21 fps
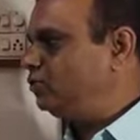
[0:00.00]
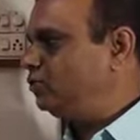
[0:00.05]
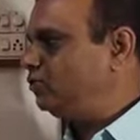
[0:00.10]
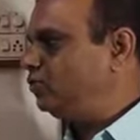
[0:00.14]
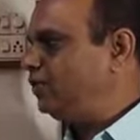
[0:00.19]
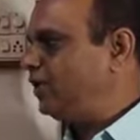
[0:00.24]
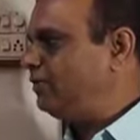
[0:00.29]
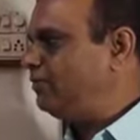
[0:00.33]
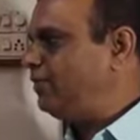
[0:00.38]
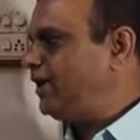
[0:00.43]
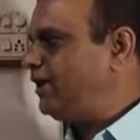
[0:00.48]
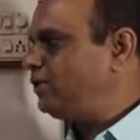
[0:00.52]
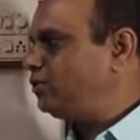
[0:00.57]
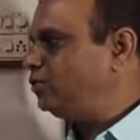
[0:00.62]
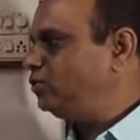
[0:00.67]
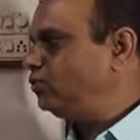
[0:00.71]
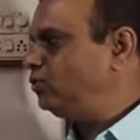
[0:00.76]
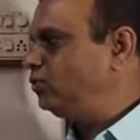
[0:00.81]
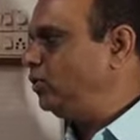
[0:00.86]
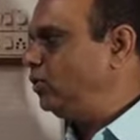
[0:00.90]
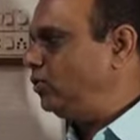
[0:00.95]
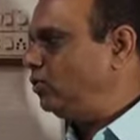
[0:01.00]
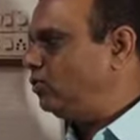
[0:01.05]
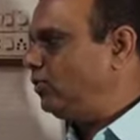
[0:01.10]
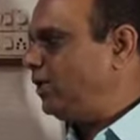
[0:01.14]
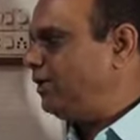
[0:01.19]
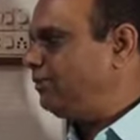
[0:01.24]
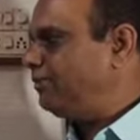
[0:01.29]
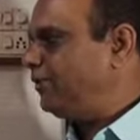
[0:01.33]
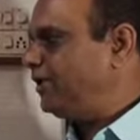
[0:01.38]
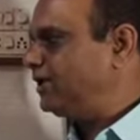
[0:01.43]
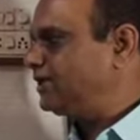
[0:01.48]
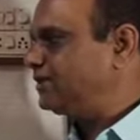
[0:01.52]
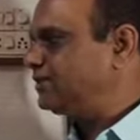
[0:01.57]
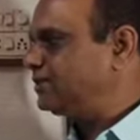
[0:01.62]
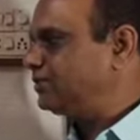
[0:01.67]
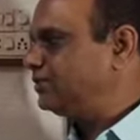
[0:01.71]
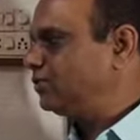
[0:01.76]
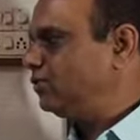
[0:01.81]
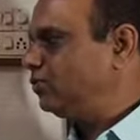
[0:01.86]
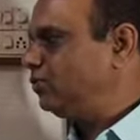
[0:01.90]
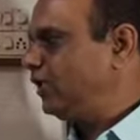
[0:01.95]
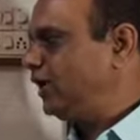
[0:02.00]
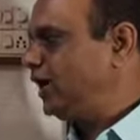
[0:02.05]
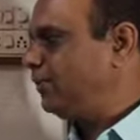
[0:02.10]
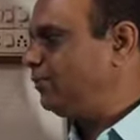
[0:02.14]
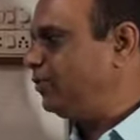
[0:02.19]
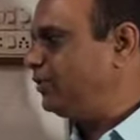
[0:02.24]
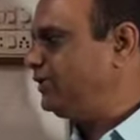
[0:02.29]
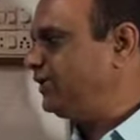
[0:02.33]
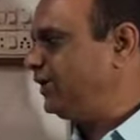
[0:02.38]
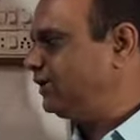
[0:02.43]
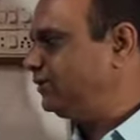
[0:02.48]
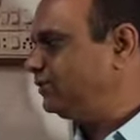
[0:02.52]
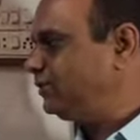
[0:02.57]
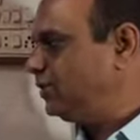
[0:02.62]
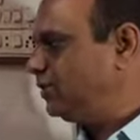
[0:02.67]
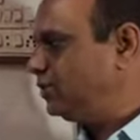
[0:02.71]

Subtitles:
1 by 2 1 plus 1 upon n.